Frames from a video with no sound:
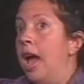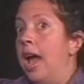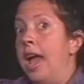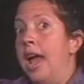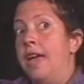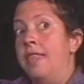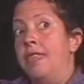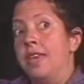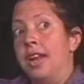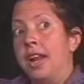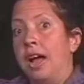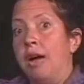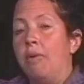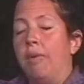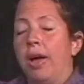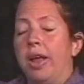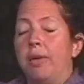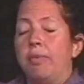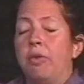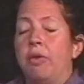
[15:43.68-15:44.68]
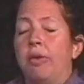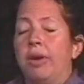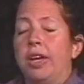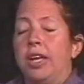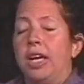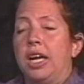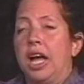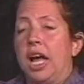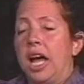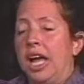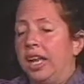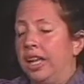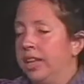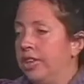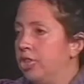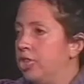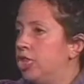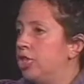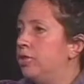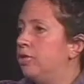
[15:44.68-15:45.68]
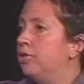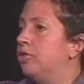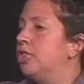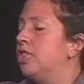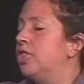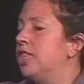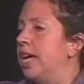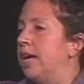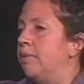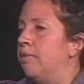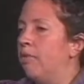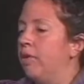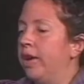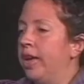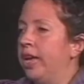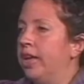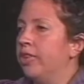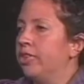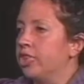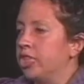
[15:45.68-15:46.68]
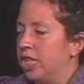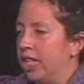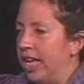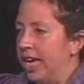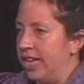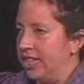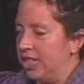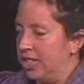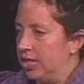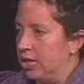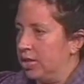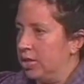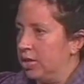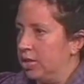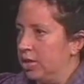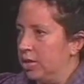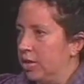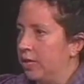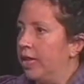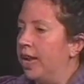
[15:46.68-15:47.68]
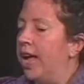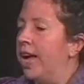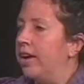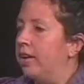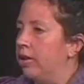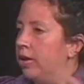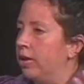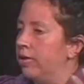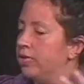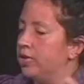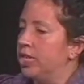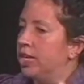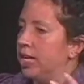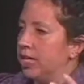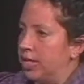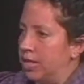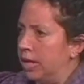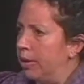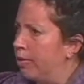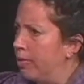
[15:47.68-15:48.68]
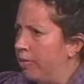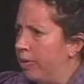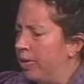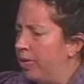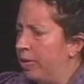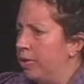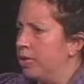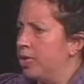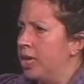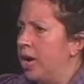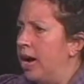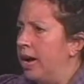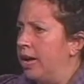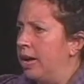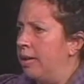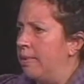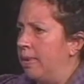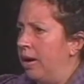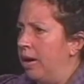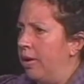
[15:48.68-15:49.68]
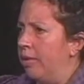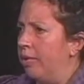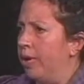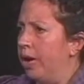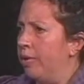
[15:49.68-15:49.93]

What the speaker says: And then I wound up going to college to take more English classes so that I could understand some of what they were talking about.